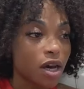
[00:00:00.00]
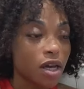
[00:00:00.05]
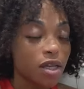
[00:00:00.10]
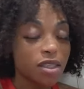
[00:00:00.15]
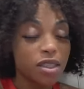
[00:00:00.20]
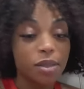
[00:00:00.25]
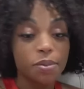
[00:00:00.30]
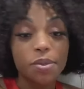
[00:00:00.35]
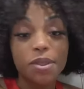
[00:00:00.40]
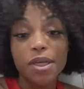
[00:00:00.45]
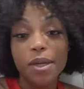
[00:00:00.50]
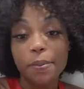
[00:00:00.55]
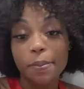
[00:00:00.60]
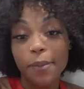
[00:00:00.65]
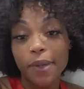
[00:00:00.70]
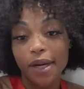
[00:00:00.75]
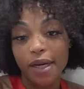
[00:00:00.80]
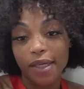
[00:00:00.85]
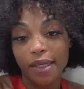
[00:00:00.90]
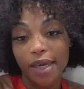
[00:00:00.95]
Uh,
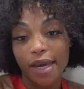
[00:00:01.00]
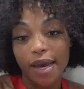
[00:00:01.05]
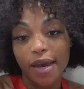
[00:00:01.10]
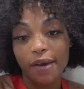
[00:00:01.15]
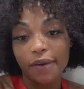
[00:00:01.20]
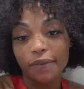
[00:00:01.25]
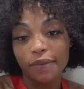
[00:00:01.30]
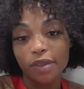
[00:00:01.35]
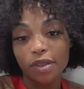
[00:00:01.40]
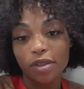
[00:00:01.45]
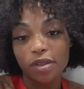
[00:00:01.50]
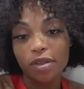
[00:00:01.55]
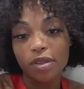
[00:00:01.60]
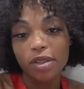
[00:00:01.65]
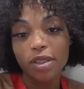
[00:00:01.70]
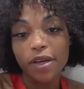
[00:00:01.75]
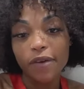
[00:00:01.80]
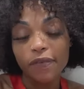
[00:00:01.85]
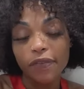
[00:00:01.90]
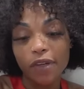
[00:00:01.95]
September, yeah. yeah. So
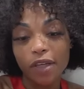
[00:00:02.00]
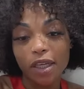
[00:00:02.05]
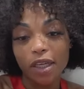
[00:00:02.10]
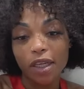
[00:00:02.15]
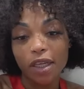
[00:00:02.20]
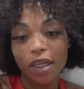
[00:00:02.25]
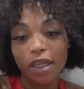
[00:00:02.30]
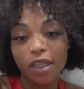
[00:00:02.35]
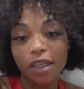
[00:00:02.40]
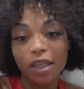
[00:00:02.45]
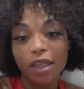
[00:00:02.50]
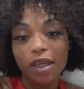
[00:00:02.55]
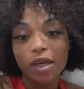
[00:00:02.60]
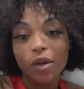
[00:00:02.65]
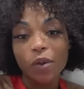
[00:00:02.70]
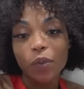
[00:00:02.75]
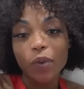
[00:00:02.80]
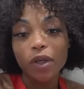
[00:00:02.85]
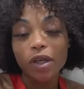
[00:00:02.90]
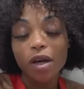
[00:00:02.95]
definitely,
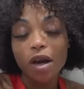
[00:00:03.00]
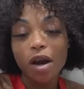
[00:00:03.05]
we